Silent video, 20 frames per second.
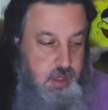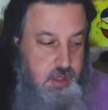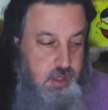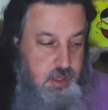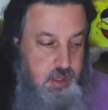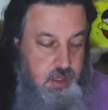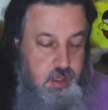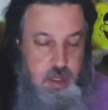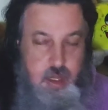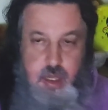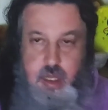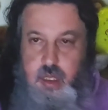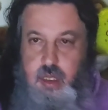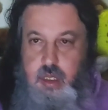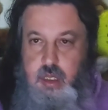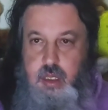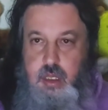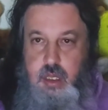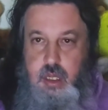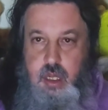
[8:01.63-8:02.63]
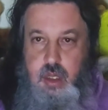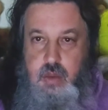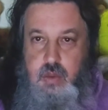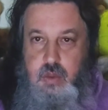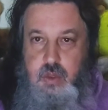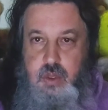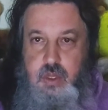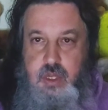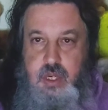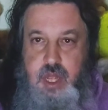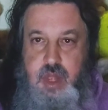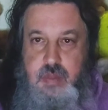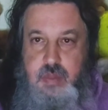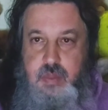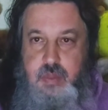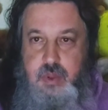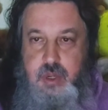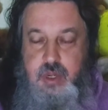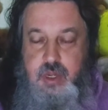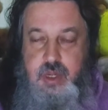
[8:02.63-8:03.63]
uh, onward and
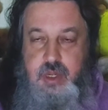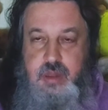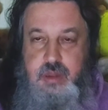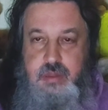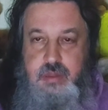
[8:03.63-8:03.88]
upward.